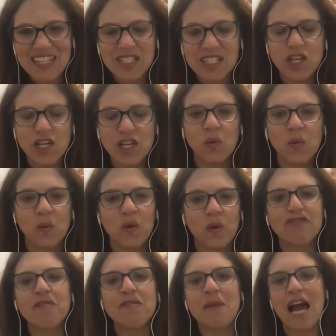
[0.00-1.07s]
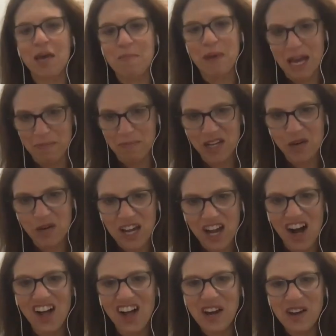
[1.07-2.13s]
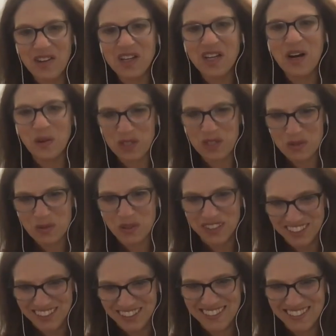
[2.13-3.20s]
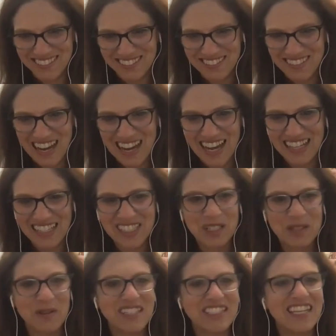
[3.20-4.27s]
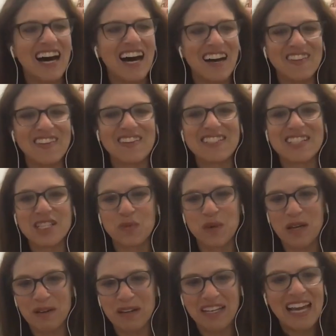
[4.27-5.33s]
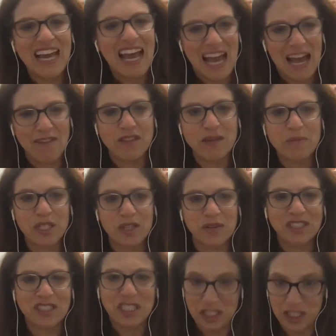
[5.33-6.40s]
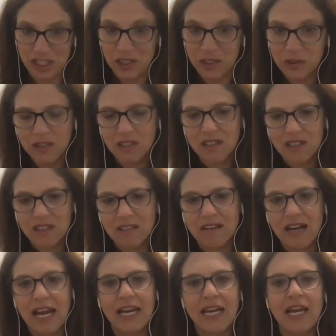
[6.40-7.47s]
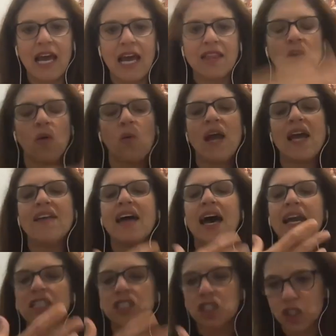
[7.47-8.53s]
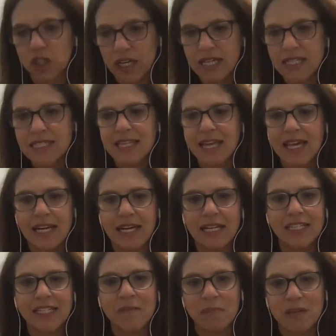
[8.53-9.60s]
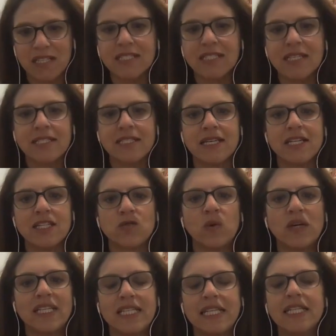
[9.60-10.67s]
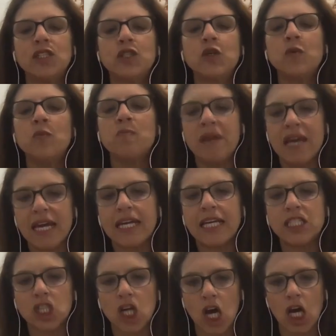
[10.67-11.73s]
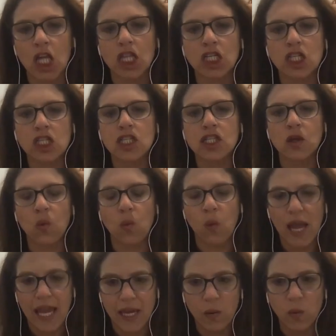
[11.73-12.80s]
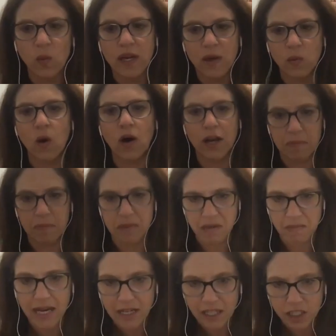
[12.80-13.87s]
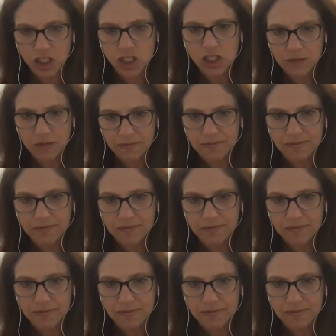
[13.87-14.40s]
So we're from Alabama, and we all know the golden rule, right? Do unto others as we would have them do unto you, right? And the way that has translated into business is we tend to manage others the way we want to be managed.